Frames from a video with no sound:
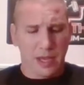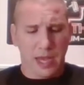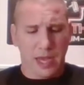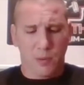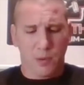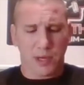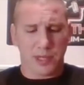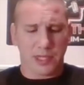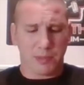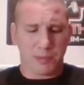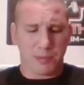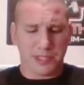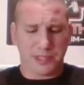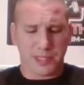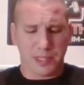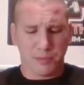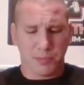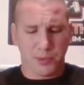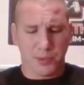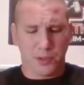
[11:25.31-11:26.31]
I want it to be
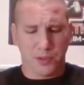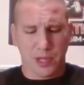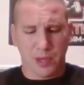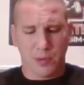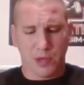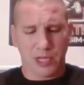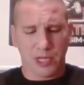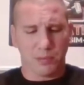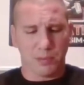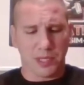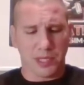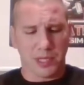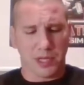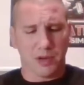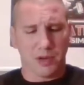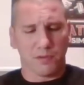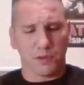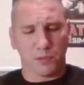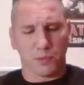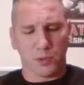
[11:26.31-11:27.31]
simple. I want it to be
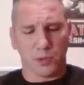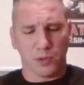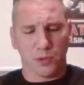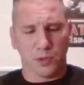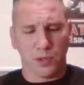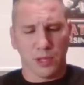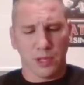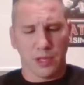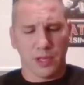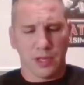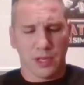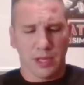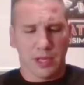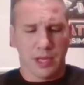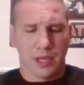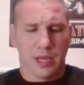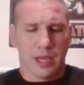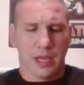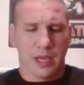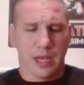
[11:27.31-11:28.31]
comfortable.
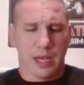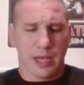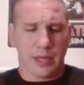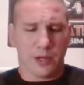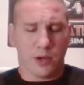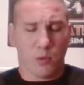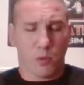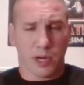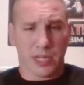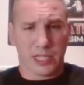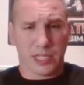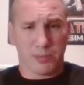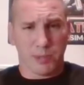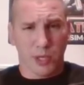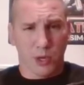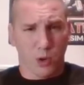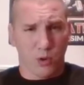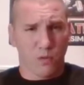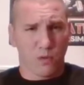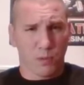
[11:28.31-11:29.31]
I don't want it to
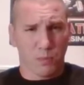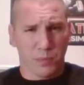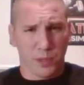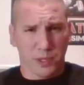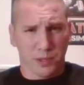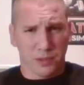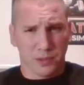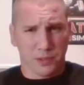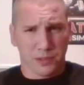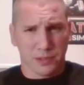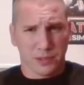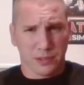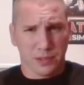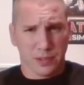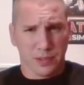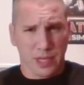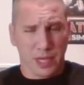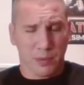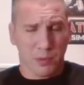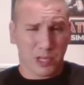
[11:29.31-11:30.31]
be overbuilt.
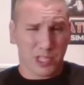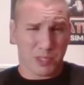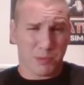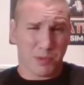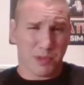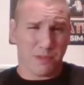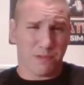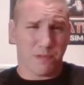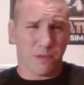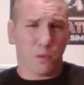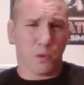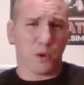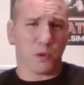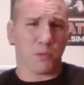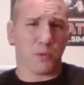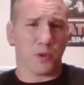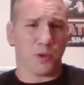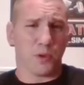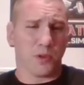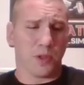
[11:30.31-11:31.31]
I want it to be
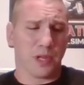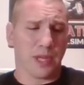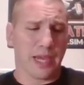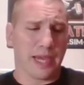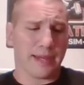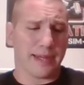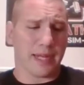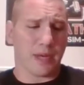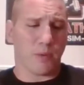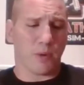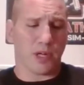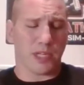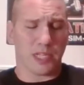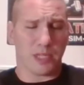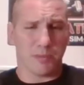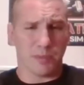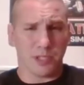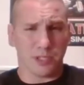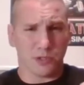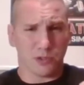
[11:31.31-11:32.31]
affordable, and I want it
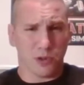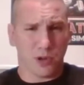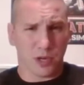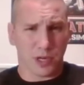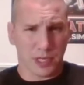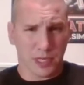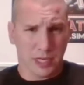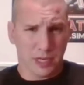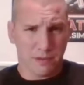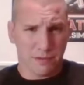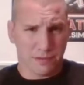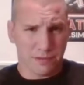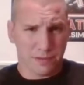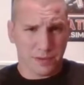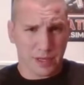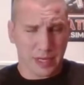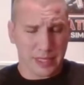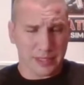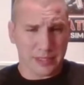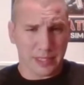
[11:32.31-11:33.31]
to be strong enough.
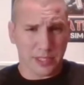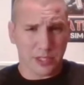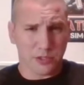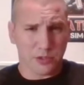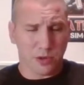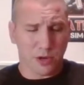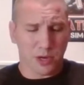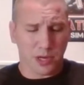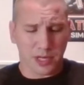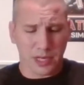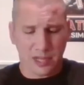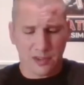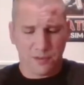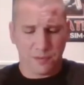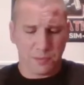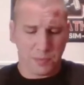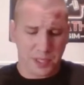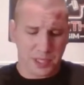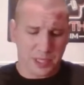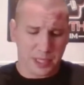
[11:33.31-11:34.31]
And I say strong
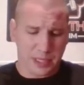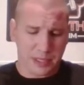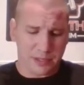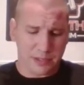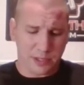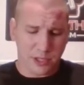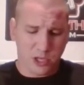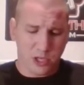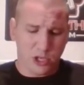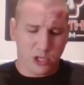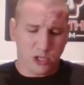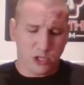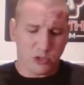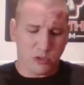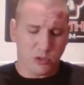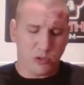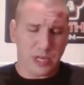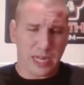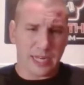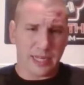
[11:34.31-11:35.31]
enough because you
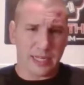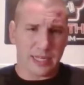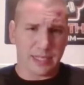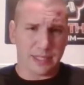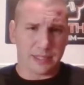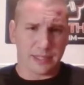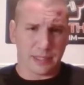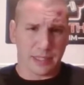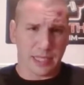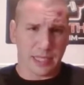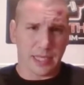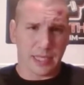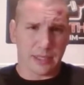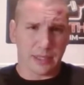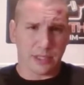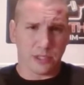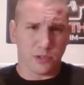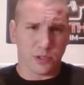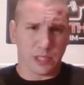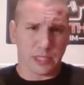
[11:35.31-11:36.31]
do not need a
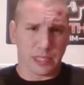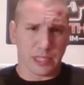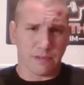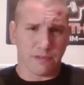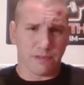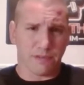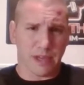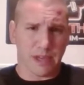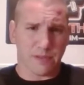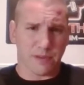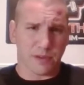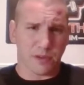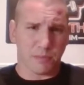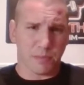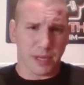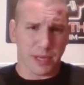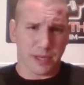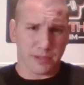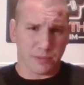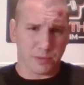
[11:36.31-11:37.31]
sling that you can lift
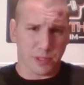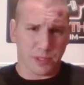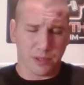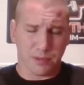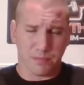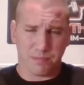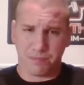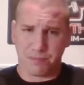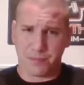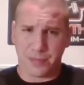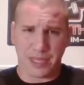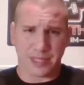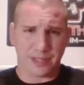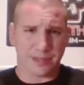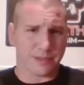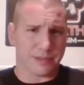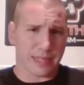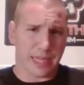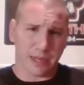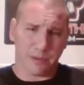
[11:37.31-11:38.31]
500 pounds with.
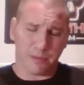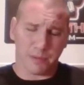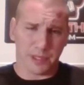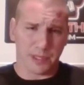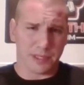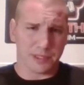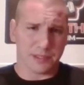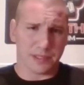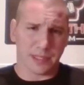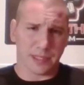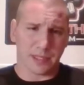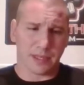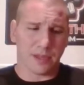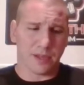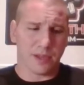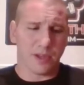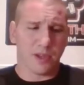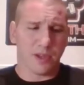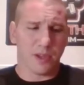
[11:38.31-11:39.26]
That's not realistic.